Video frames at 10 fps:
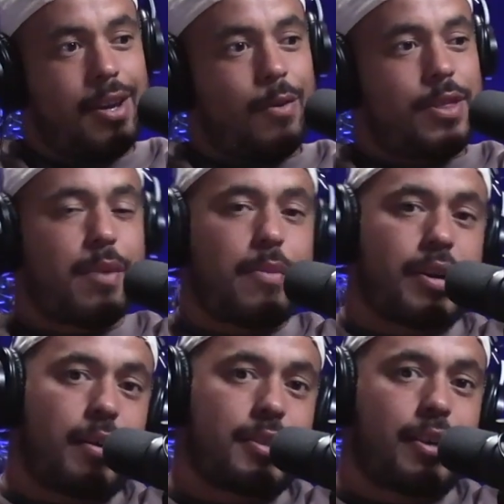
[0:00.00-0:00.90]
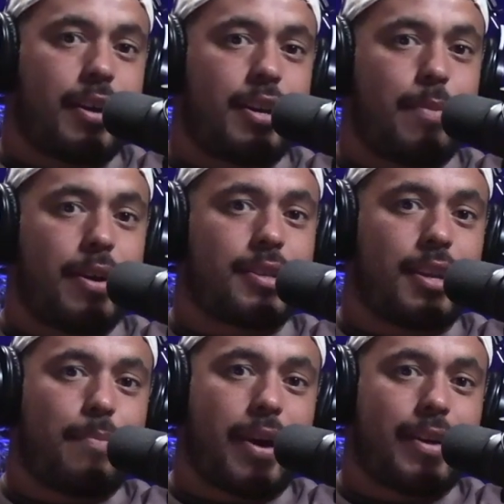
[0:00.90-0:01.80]
one thing I'm excited about is
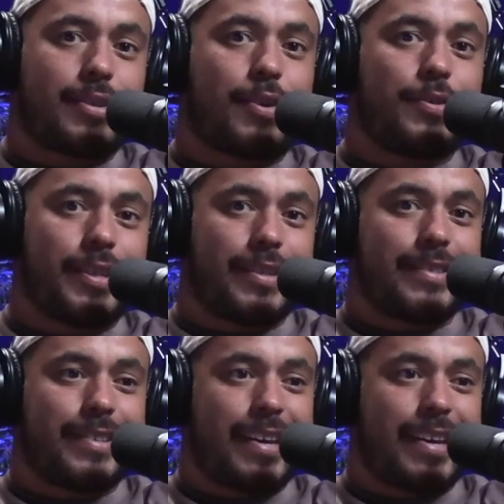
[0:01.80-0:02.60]
getting back into content